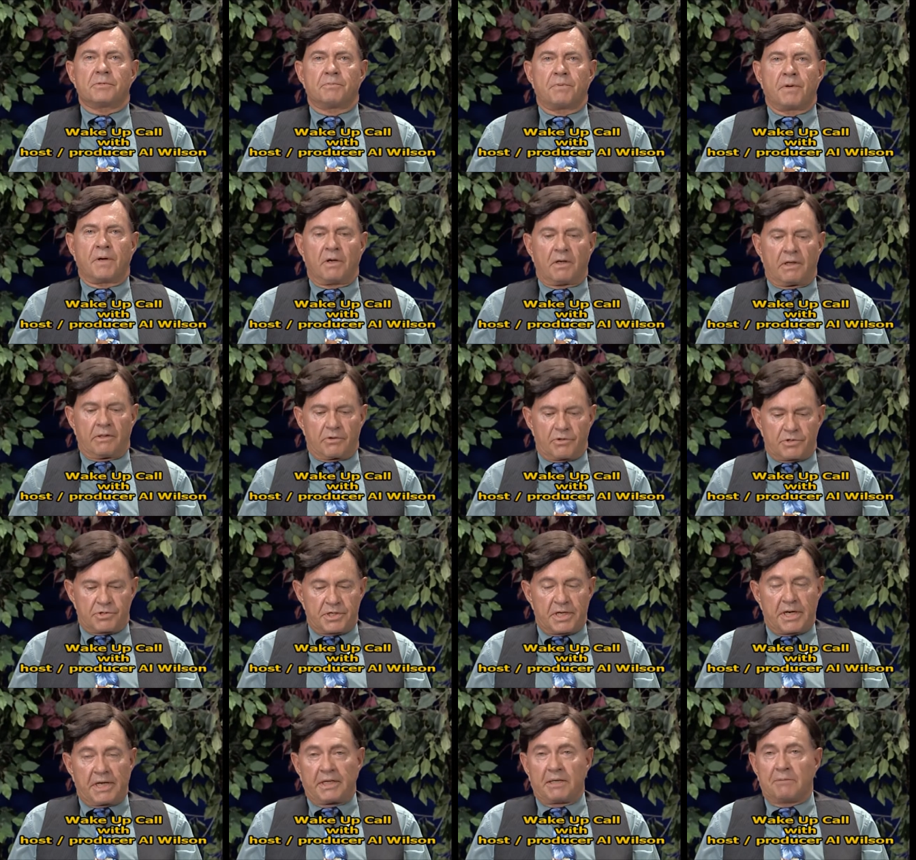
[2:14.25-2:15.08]
Apparently they're
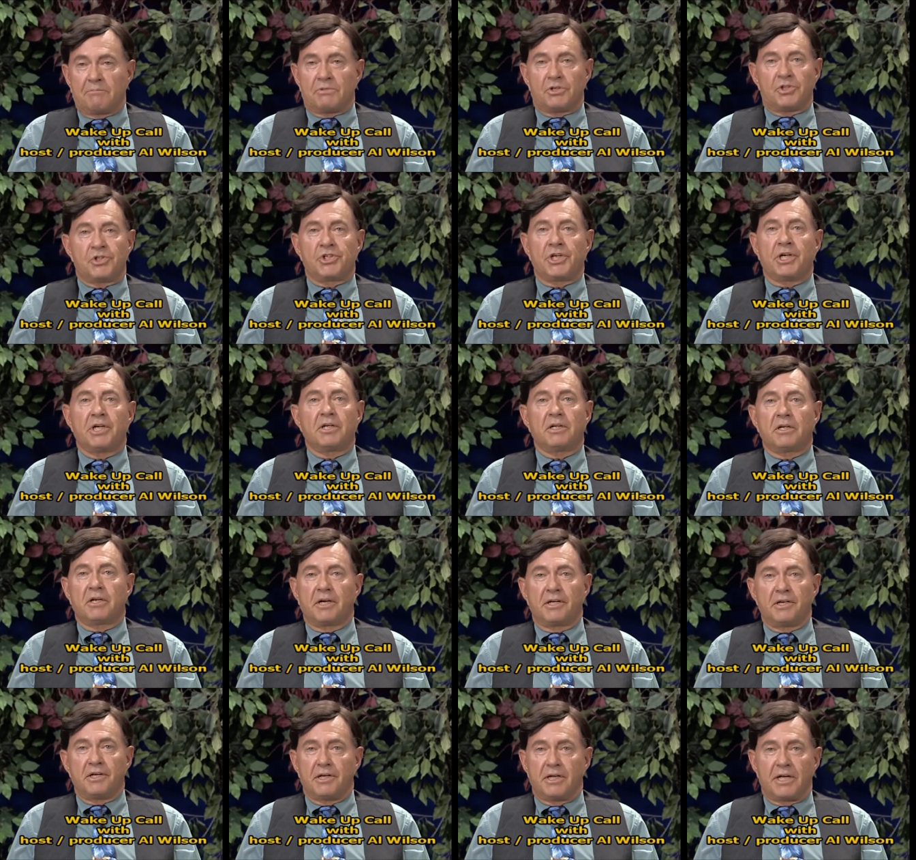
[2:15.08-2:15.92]
setting up machine
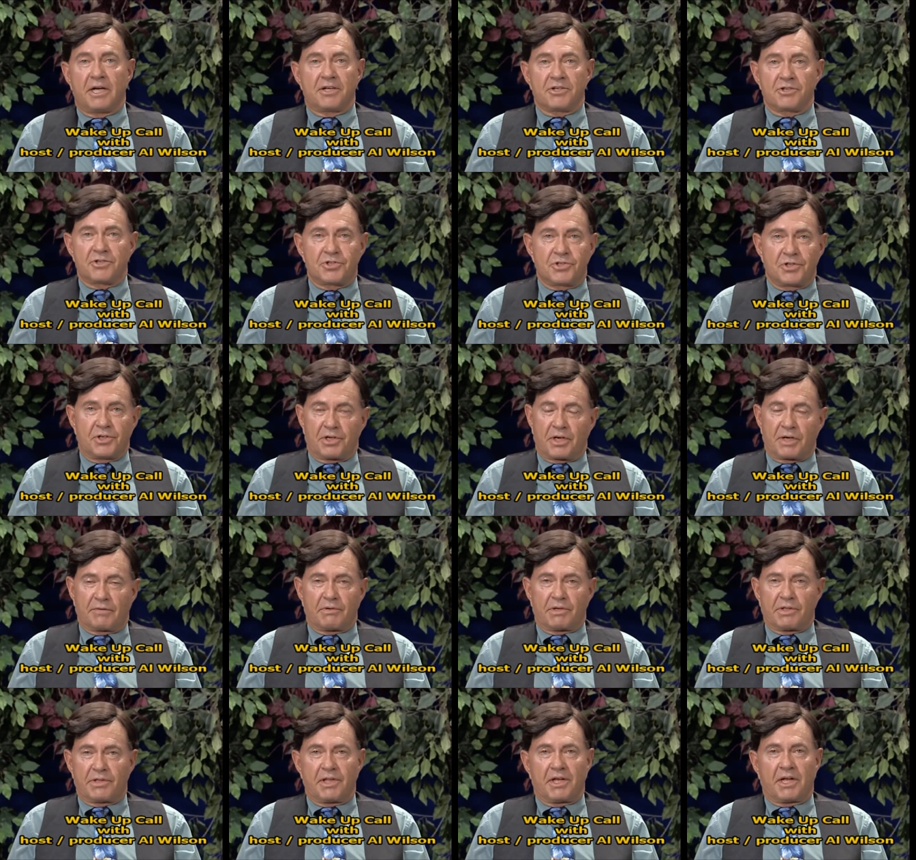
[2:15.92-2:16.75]
gun nests and
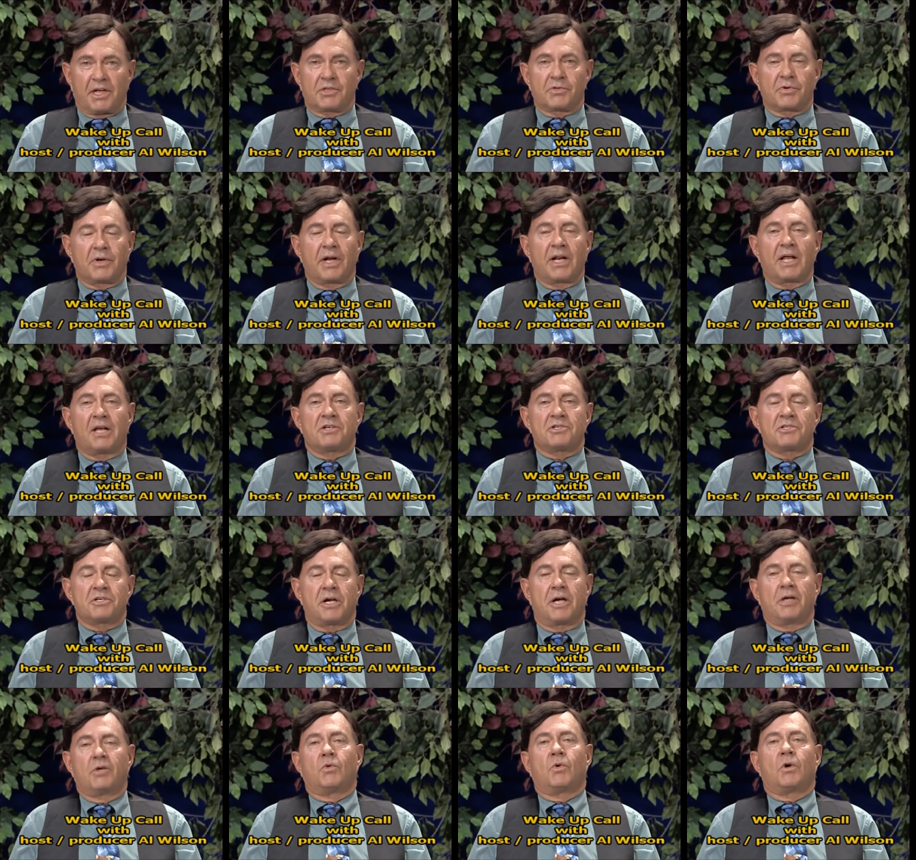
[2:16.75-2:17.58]
everything. It's right
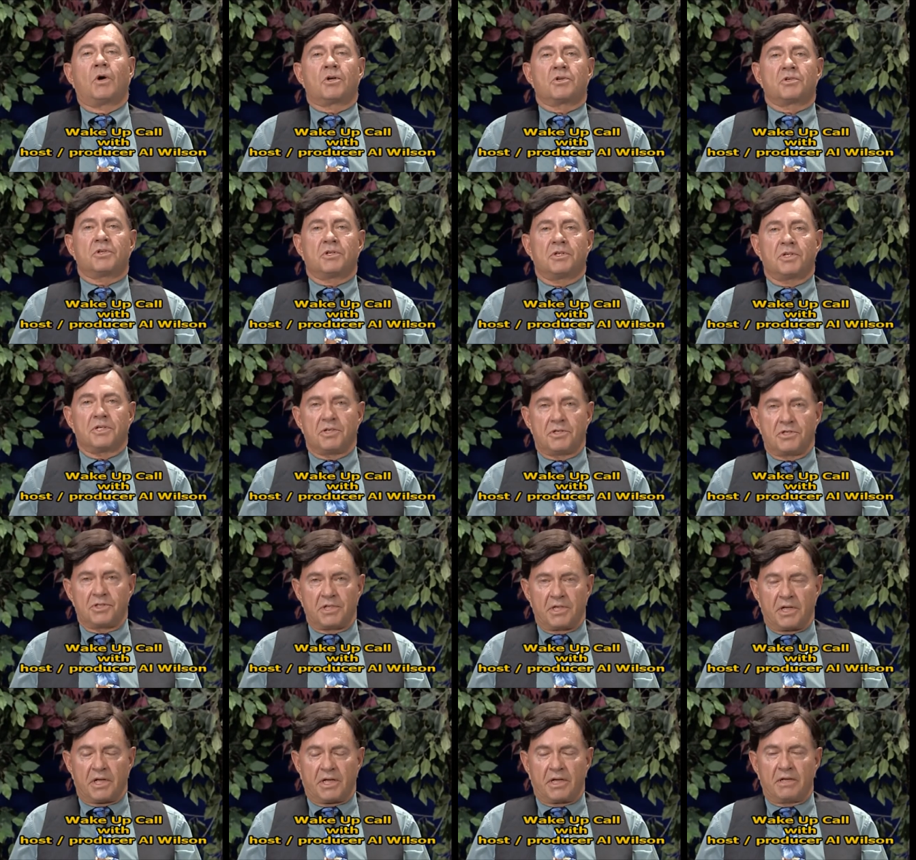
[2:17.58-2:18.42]
outside Washington,
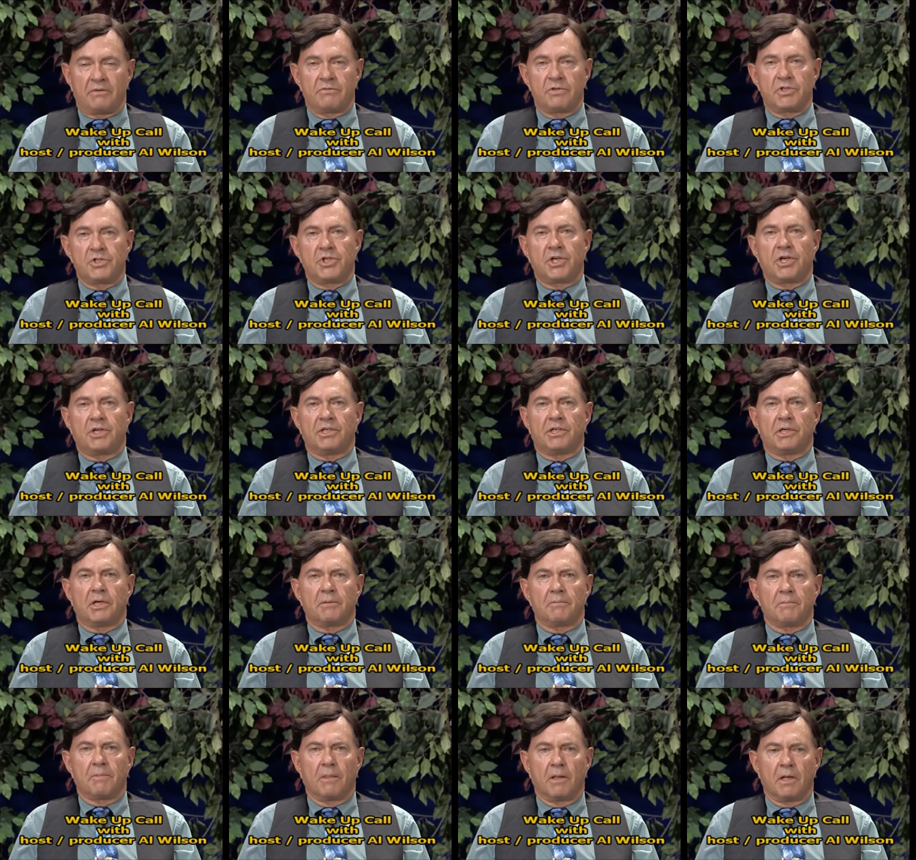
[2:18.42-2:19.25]
D.C. and
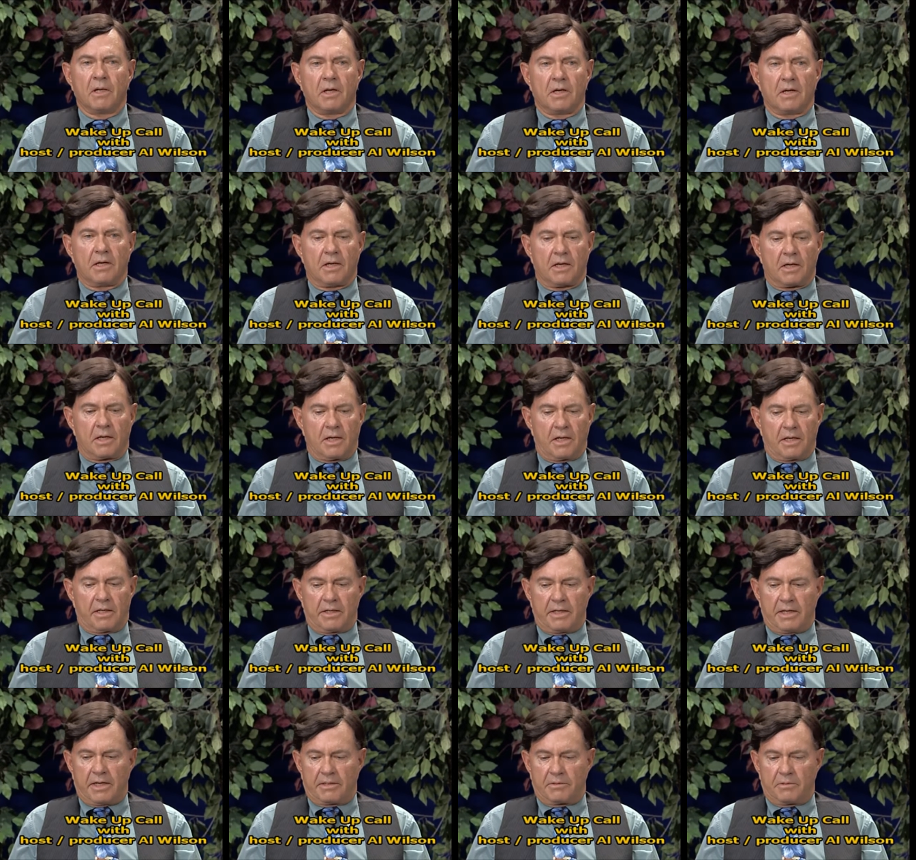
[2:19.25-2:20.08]
Virginia.
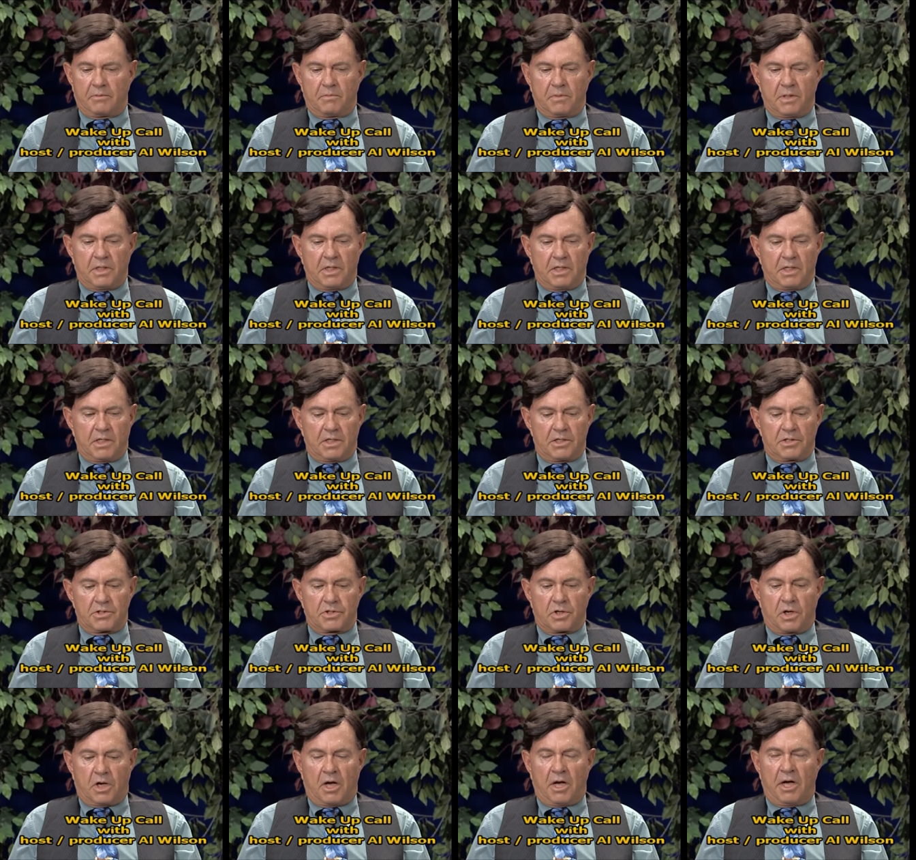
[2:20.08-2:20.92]
And that meeting
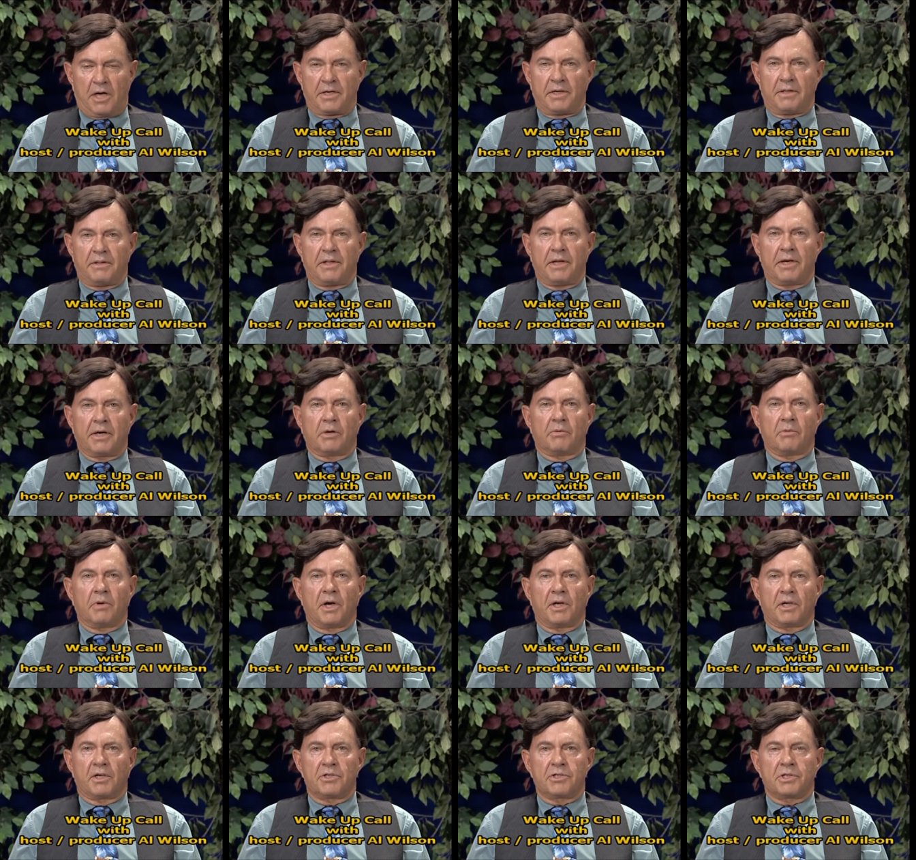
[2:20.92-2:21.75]
is on, and they're
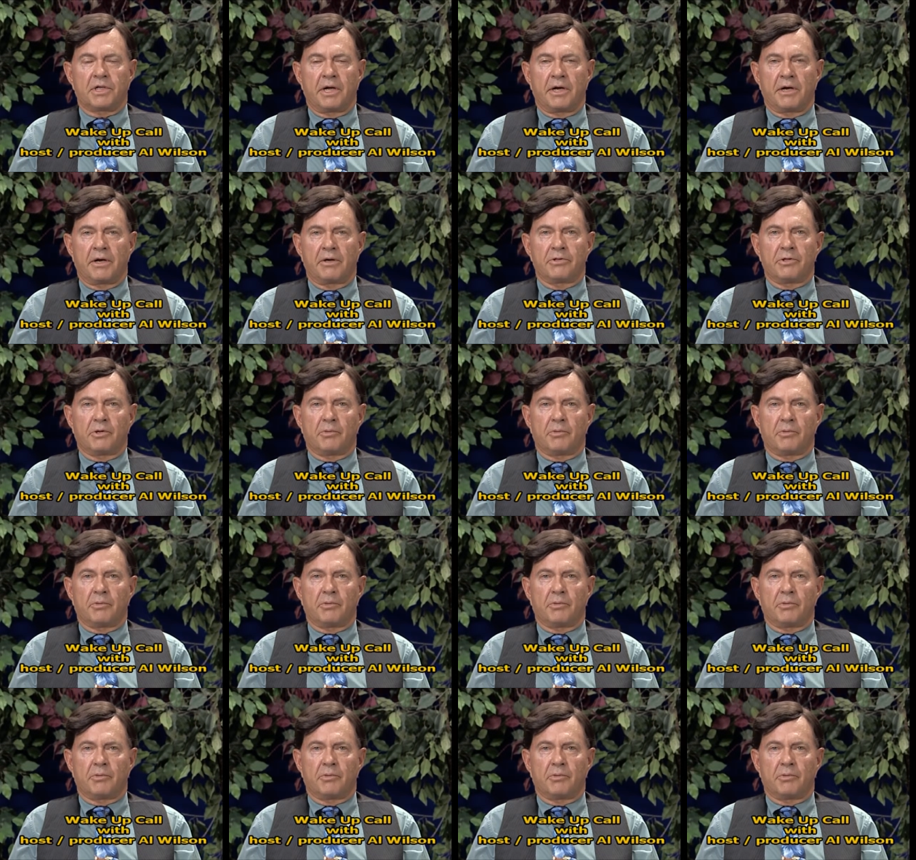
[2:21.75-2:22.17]
running scared.